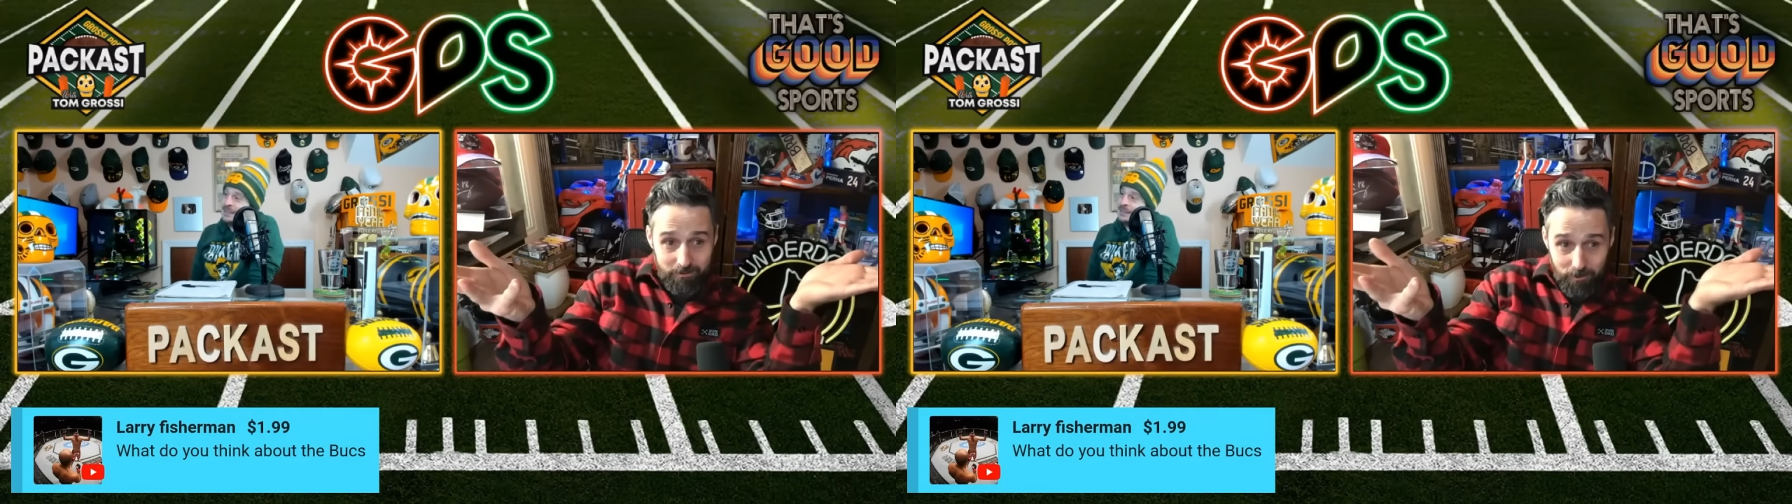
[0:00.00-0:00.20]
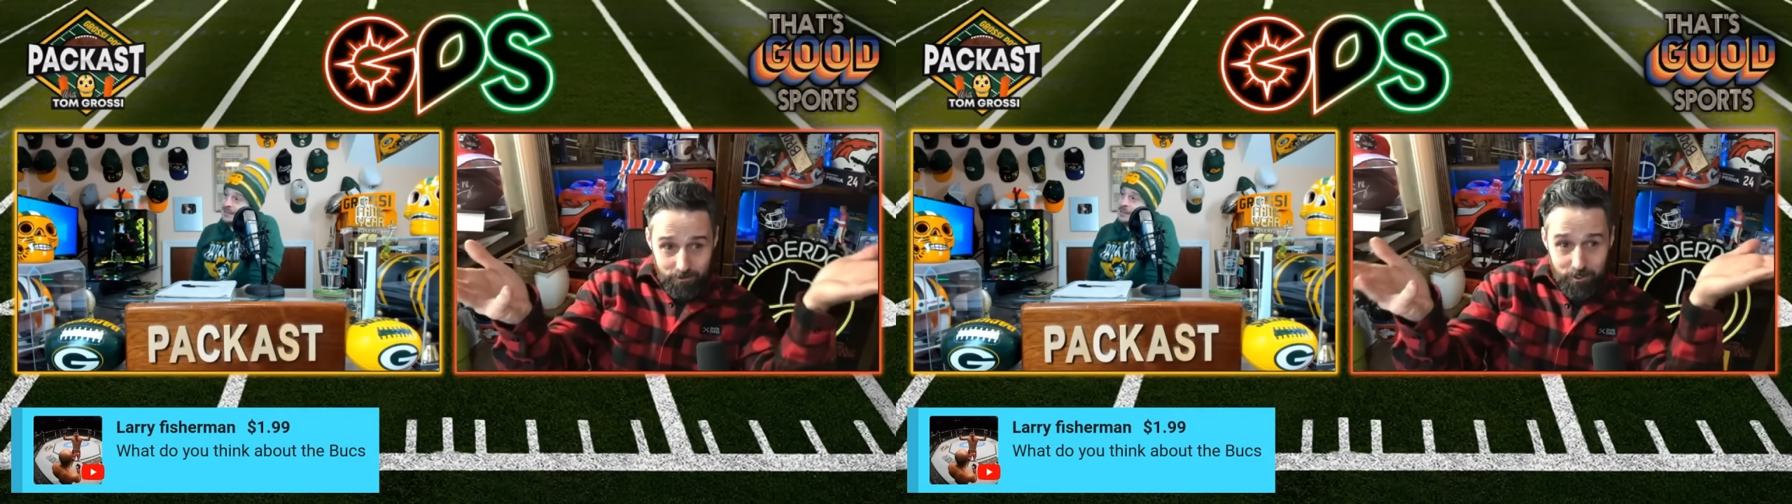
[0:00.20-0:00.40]

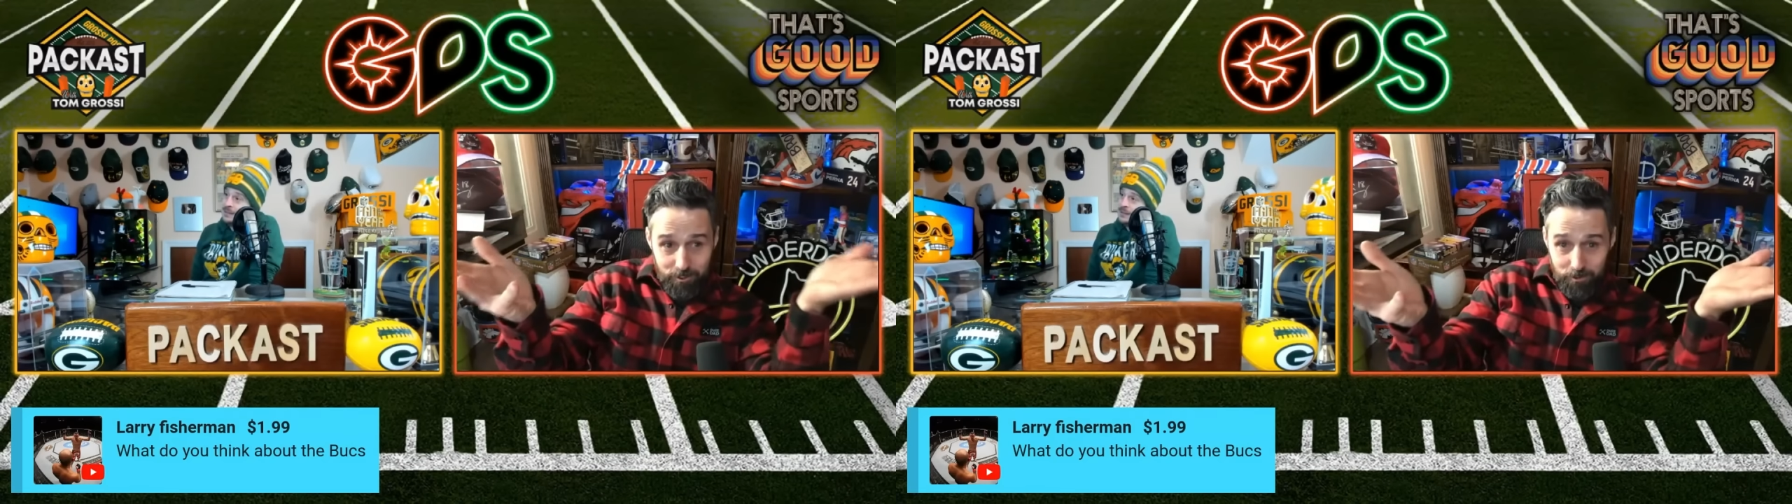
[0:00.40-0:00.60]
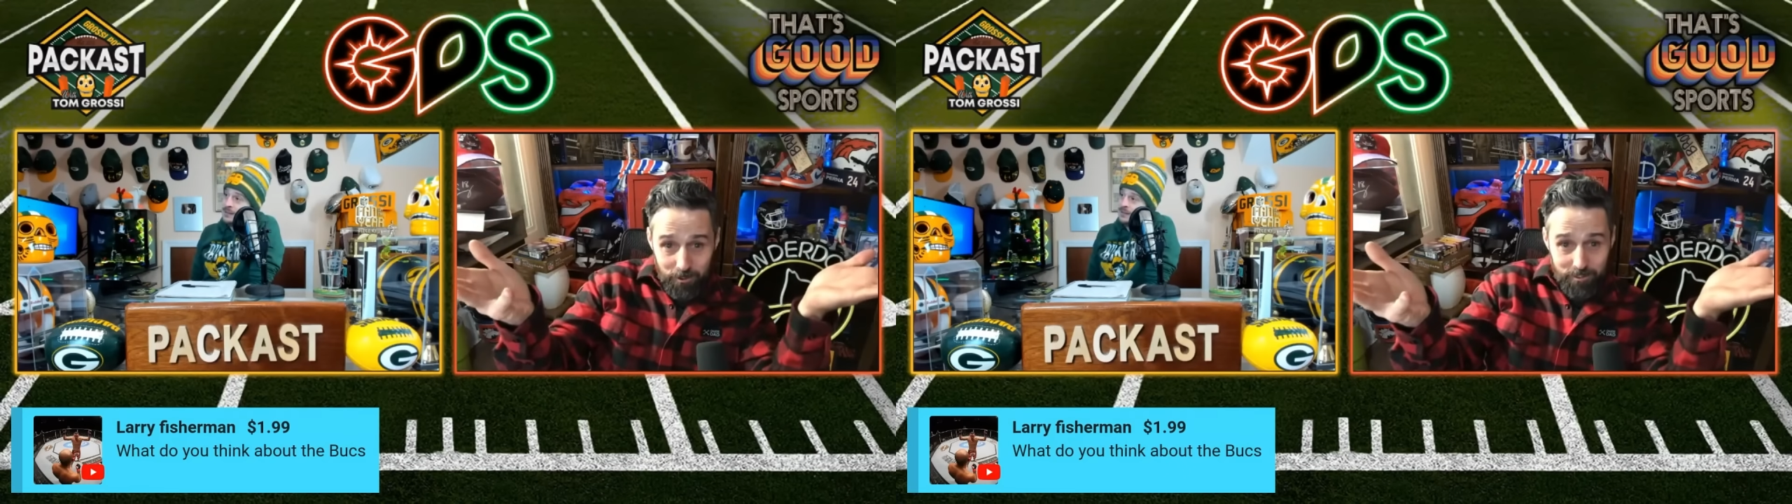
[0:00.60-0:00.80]
Those are
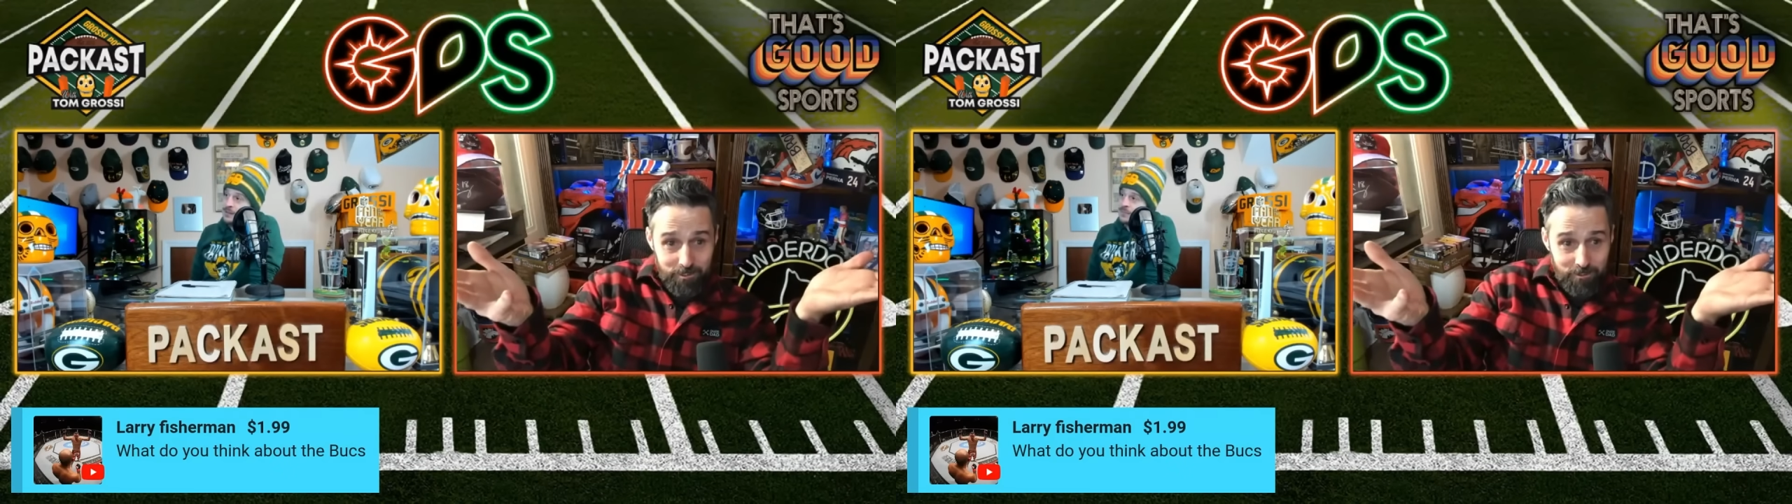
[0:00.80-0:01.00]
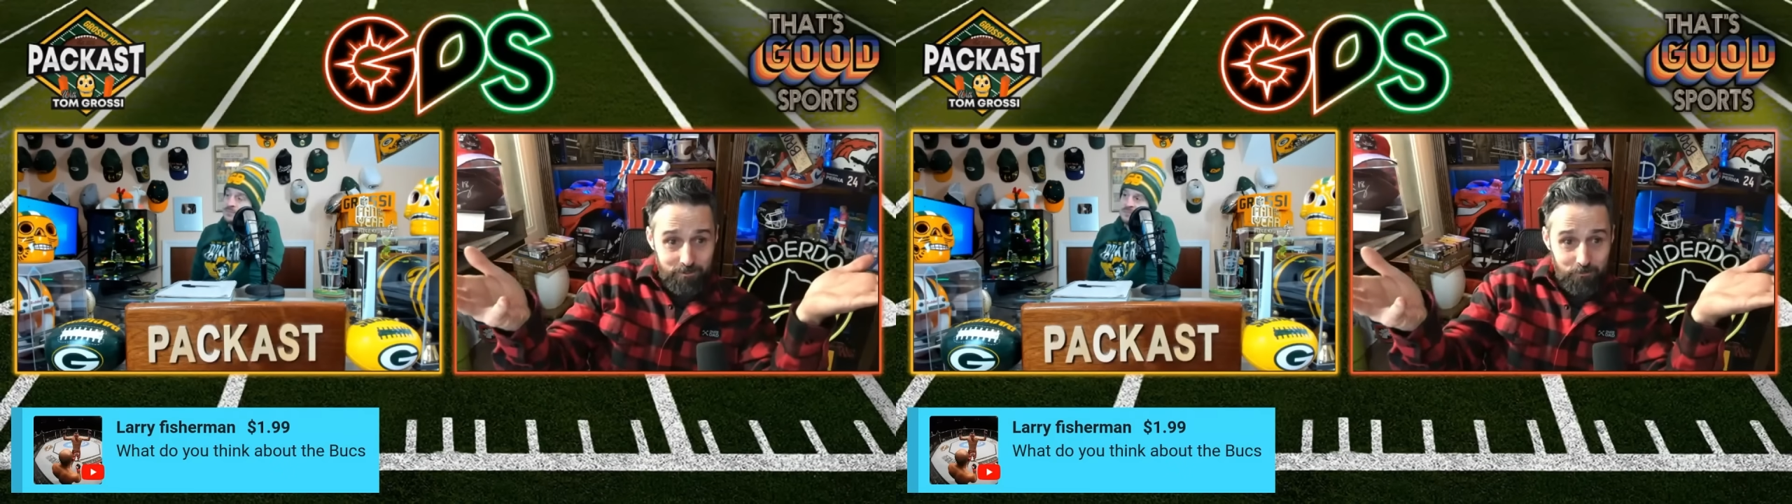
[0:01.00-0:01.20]
your
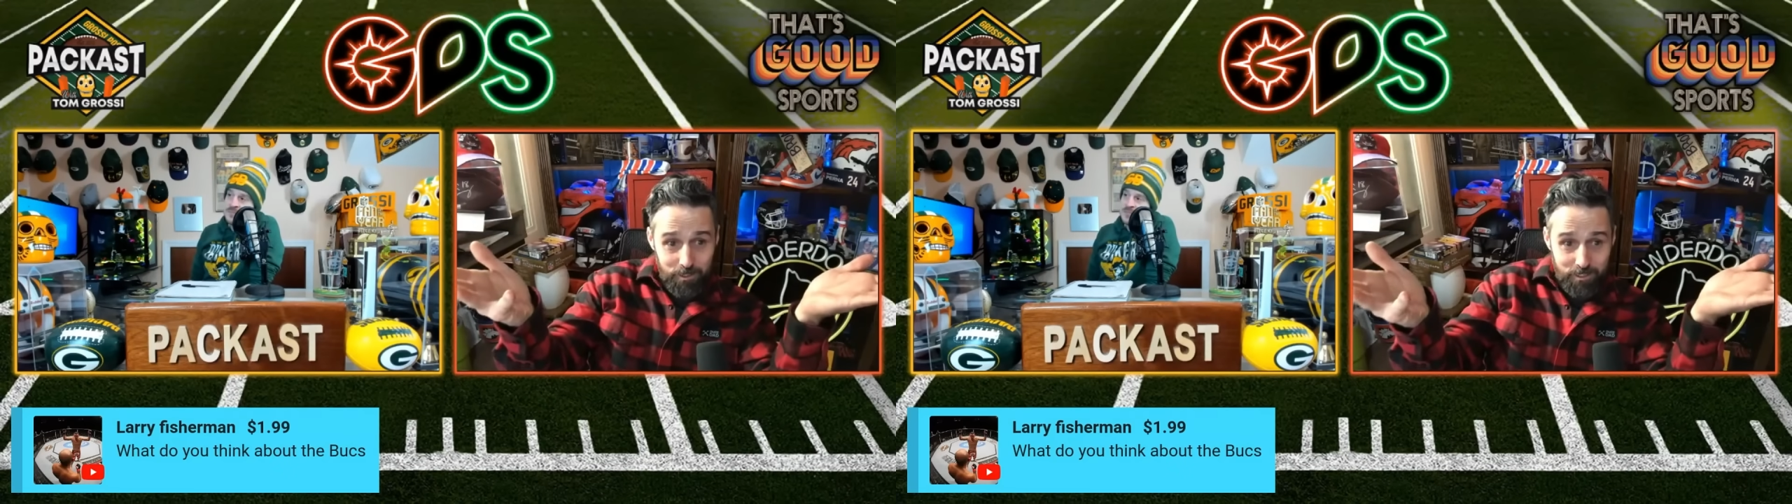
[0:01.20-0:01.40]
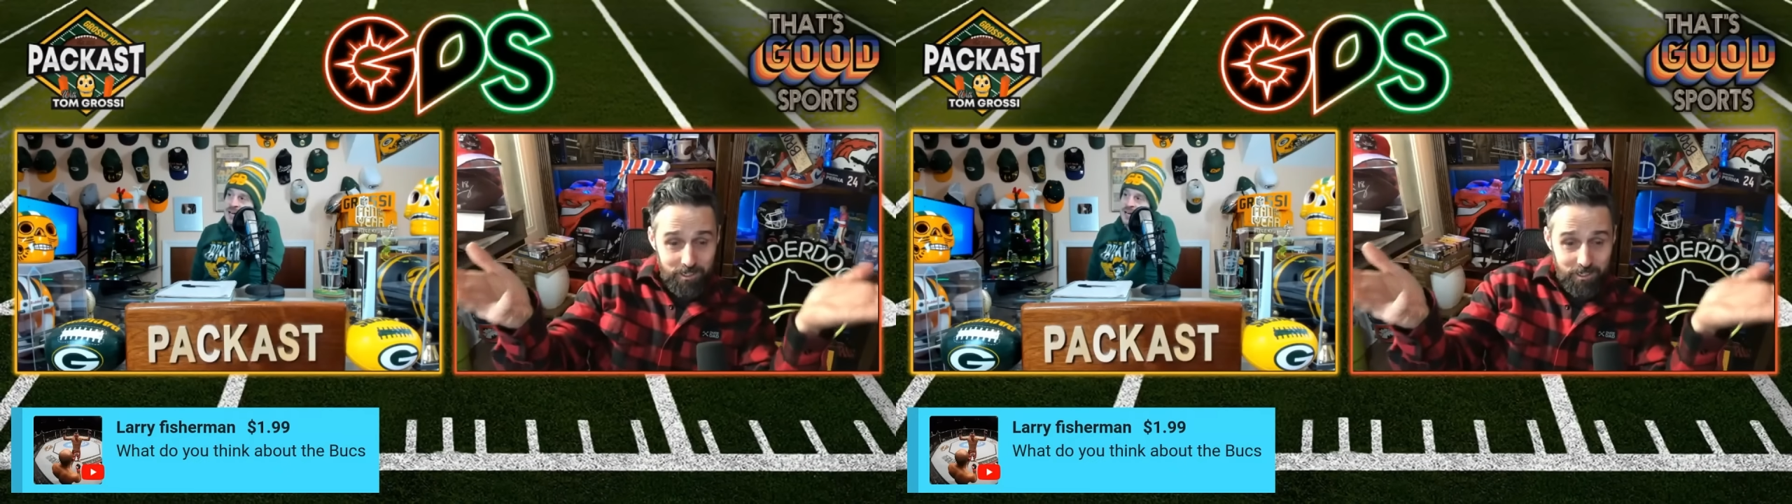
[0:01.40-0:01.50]
choices. Which